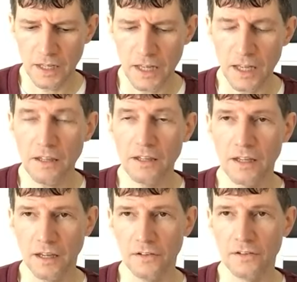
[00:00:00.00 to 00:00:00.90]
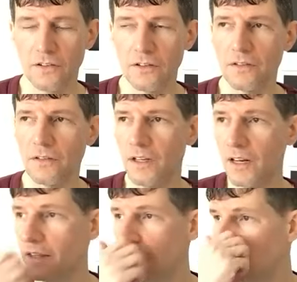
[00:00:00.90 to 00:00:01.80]
He thinks,
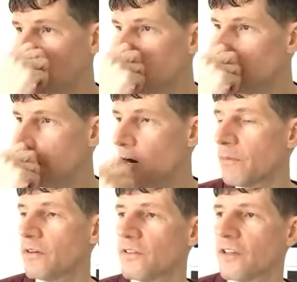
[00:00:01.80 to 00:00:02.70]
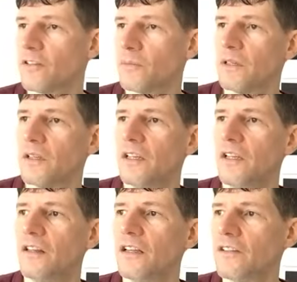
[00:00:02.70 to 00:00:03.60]
and I think this is a proper assessment,
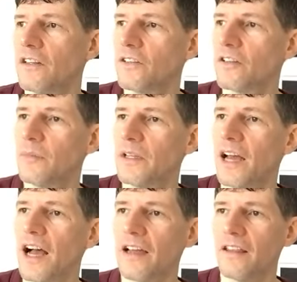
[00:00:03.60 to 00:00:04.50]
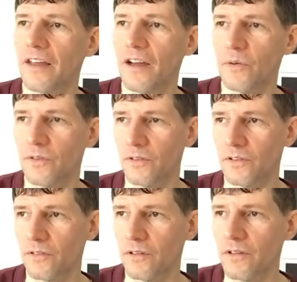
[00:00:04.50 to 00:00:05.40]
he thinks that it's going to be the high
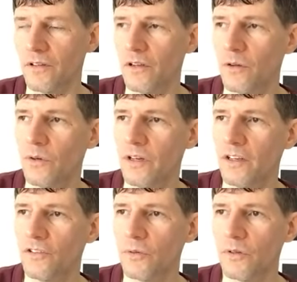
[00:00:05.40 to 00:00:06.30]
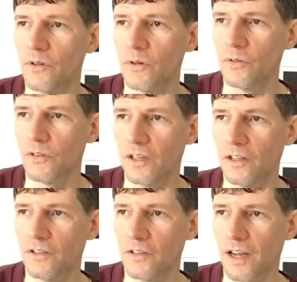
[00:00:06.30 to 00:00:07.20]
thousands when Israel goes
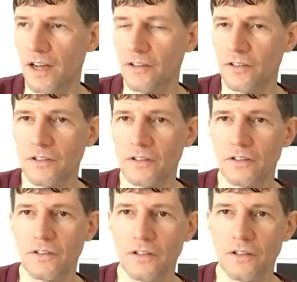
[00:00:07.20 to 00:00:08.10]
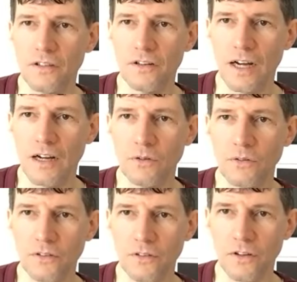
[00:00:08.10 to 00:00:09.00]
into Gaza to clear
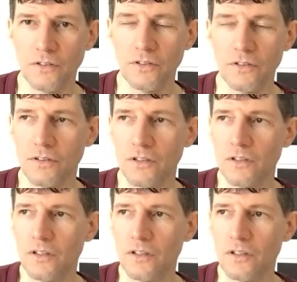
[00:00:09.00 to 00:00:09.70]
out the tunnels.